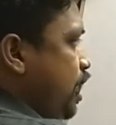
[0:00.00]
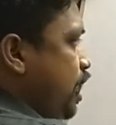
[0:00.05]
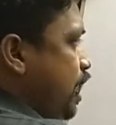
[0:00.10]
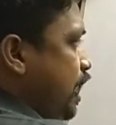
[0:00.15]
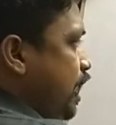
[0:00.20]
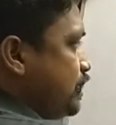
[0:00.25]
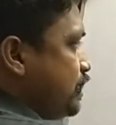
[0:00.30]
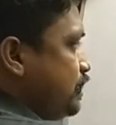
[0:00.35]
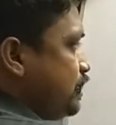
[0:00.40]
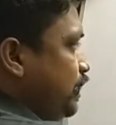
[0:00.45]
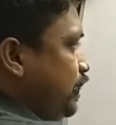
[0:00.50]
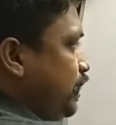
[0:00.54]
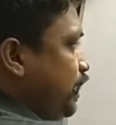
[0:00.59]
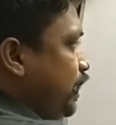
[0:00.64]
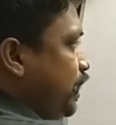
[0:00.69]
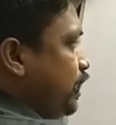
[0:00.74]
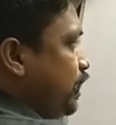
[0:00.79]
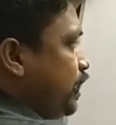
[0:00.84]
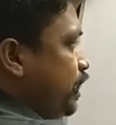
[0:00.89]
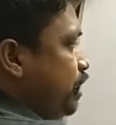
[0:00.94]

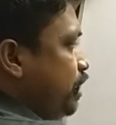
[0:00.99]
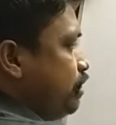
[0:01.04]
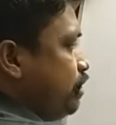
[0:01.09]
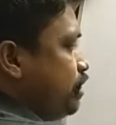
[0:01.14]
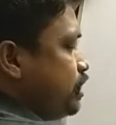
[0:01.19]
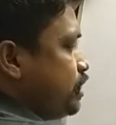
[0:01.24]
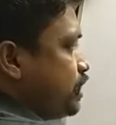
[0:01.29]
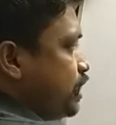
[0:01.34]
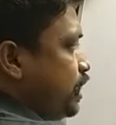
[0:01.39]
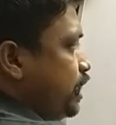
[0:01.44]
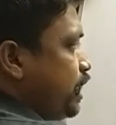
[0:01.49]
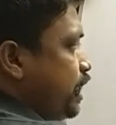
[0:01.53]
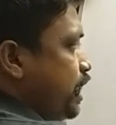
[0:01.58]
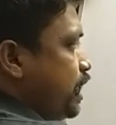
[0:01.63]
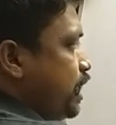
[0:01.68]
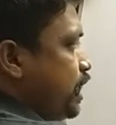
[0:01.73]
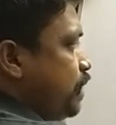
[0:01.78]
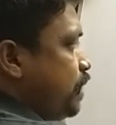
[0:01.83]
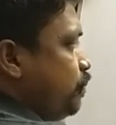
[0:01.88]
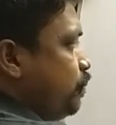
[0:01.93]
acetate ions and
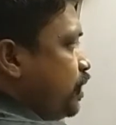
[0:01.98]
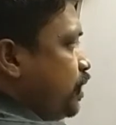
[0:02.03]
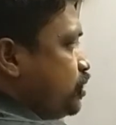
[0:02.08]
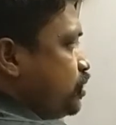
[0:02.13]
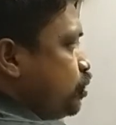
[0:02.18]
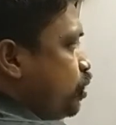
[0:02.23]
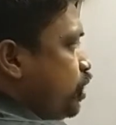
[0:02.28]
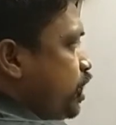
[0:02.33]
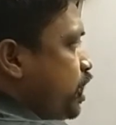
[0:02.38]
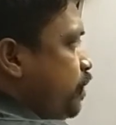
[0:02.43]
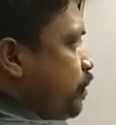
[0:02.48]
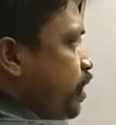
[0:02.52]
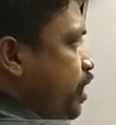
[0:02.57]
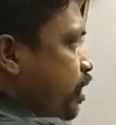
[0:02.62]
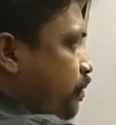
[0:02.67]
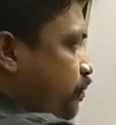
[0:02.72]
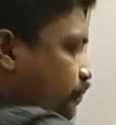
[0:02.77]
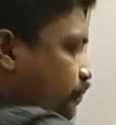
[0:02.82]
Na plus sodium ion.